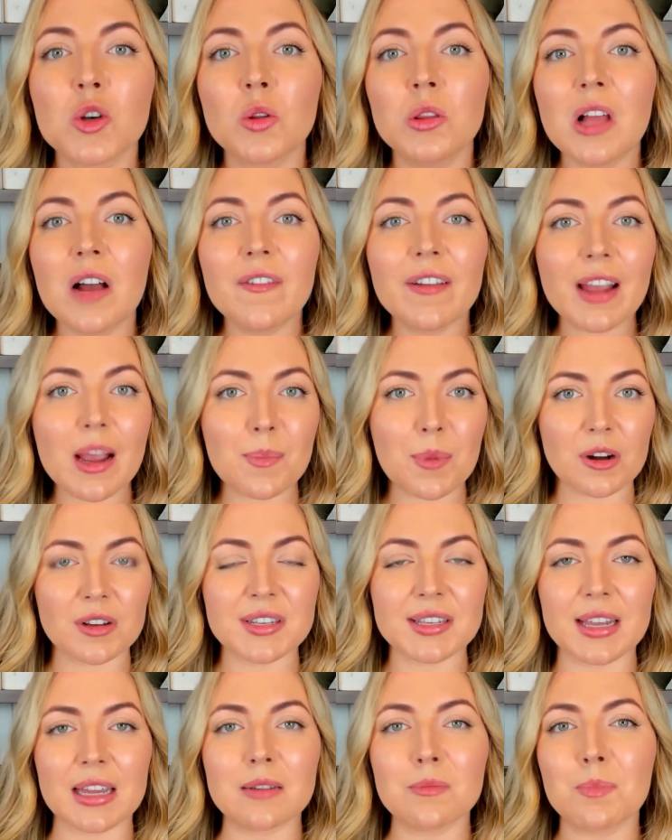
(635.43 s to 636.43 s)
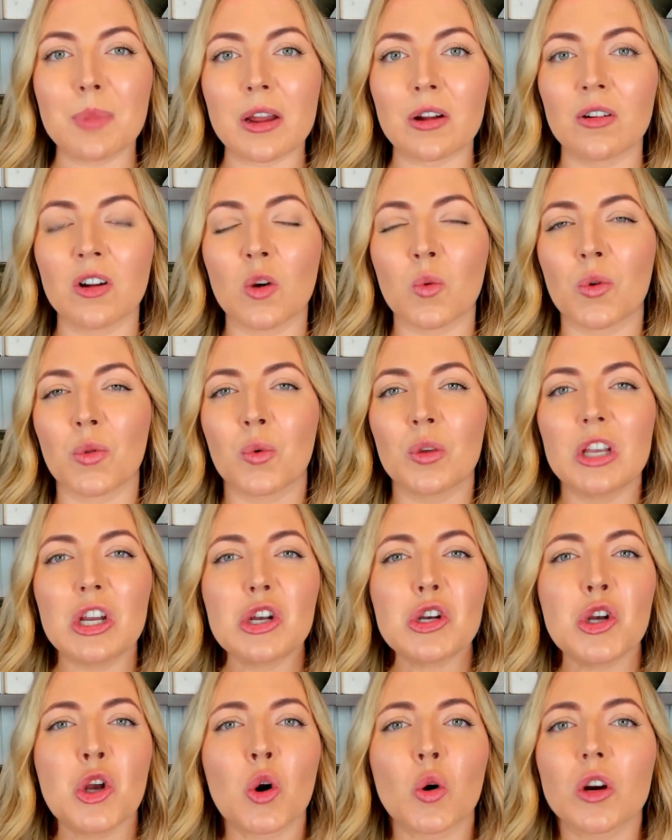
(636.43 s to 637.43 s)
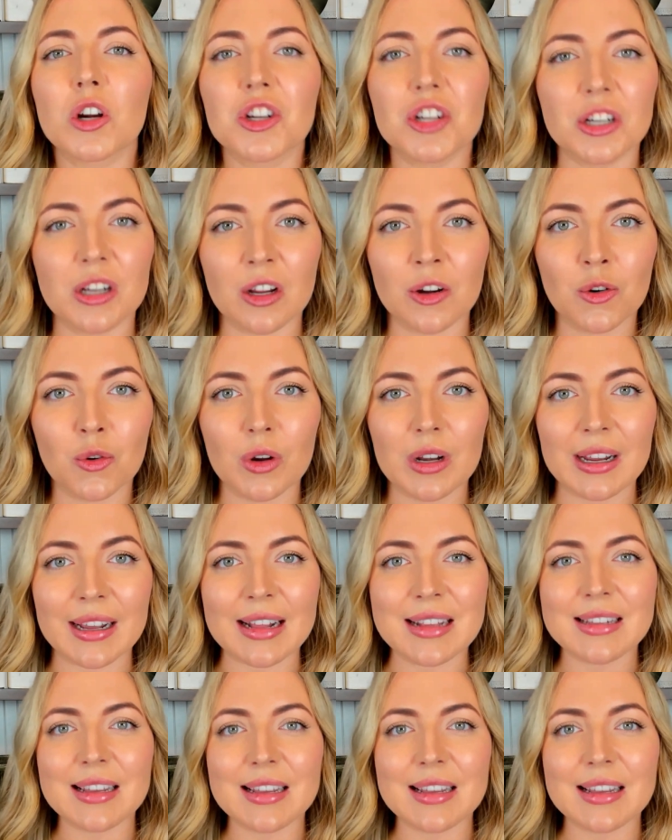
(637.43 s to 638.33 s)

loving up our skin barrier with really nourishing ingredients.